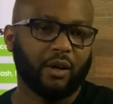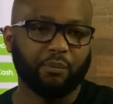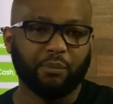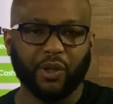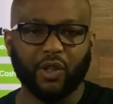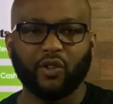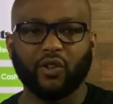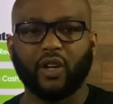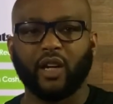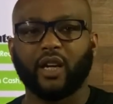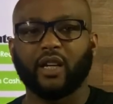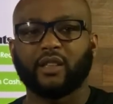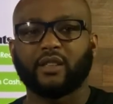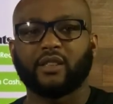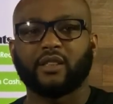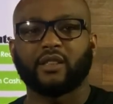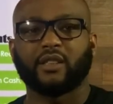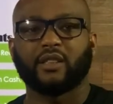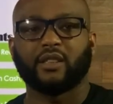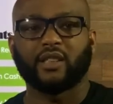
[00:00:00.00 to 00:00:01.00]
Bill
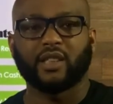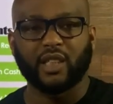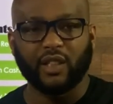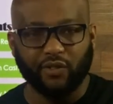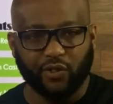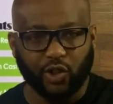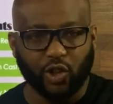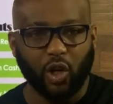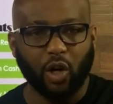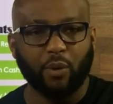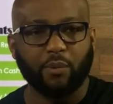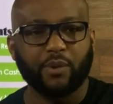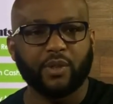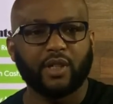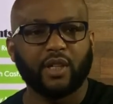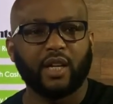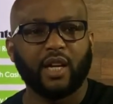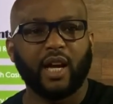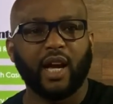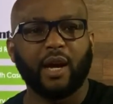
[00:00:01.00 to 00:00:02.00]
Gates, Steve Jobs,
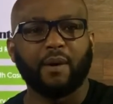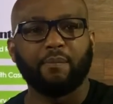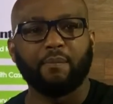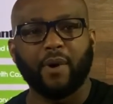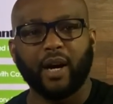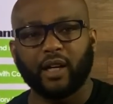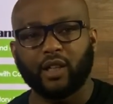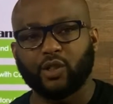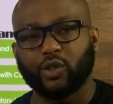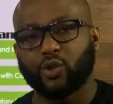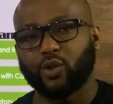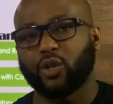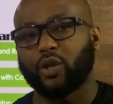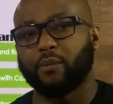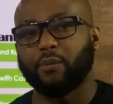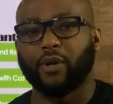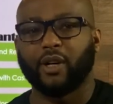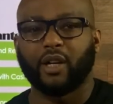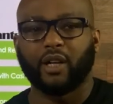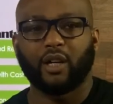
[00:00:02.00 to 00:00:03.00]
and Mark
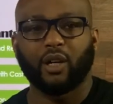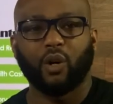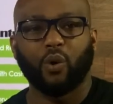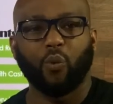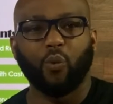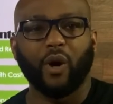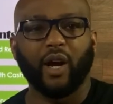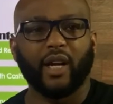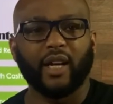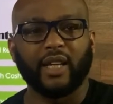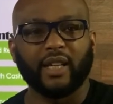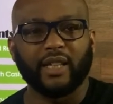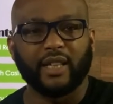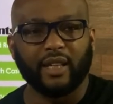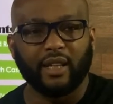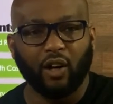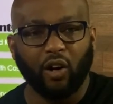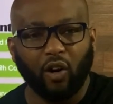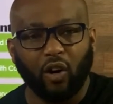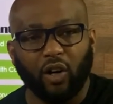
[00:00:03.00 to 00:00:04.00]
Zuckerberg were
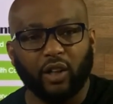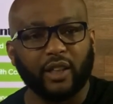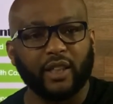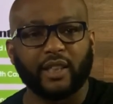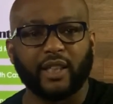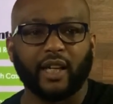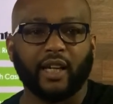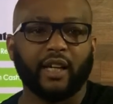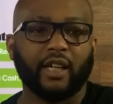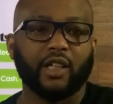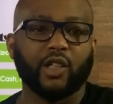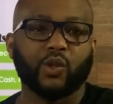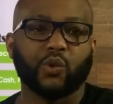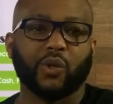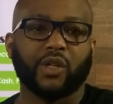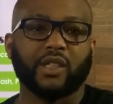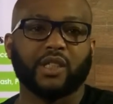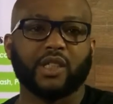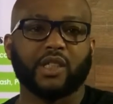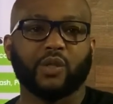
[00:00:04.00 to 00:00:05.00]
all in their early
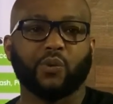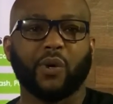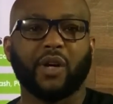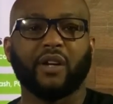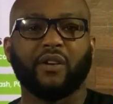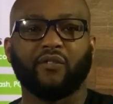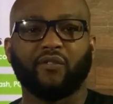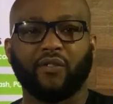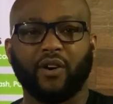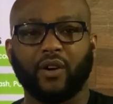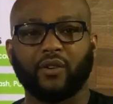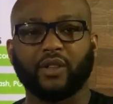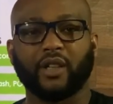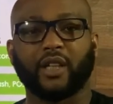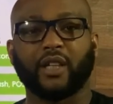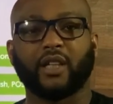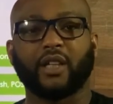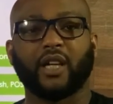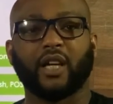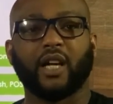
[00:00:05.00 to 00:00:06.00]
20s when they
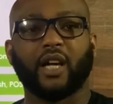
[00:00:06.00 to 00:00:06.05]
founded